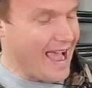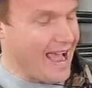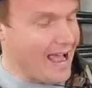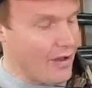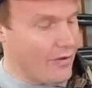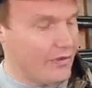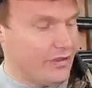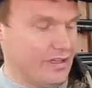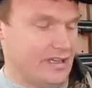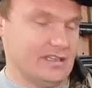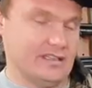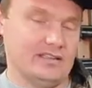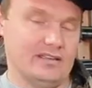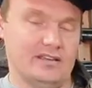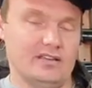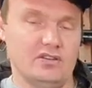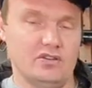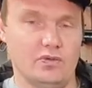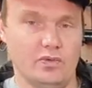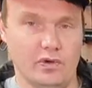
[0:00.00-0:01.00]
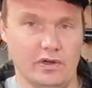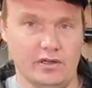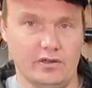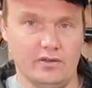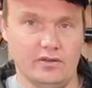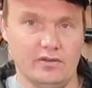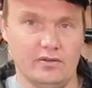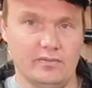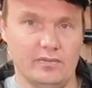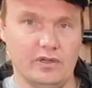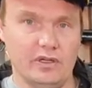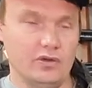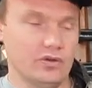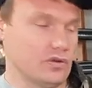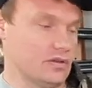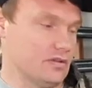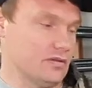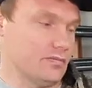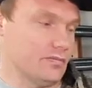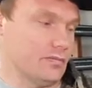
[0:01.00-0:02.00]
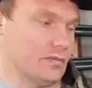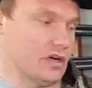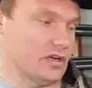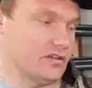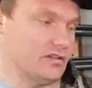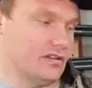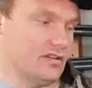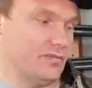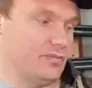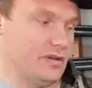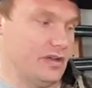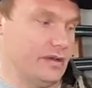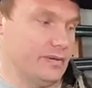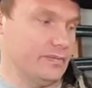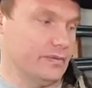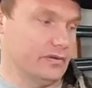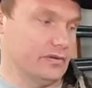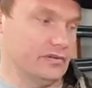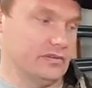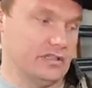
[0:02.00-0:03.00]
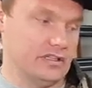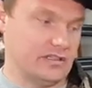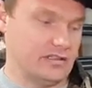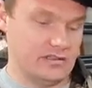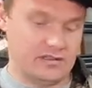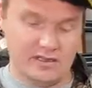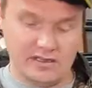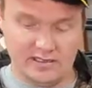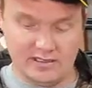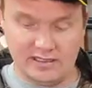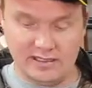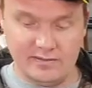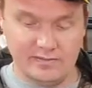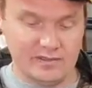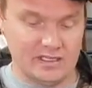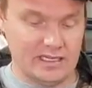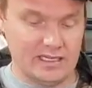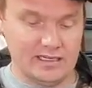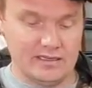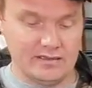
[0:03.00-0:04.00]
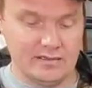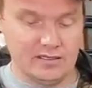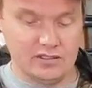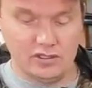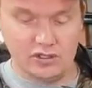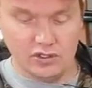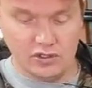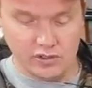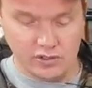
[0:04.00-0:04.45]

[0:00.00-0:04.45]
how these things work because most of the people just, it seems easy to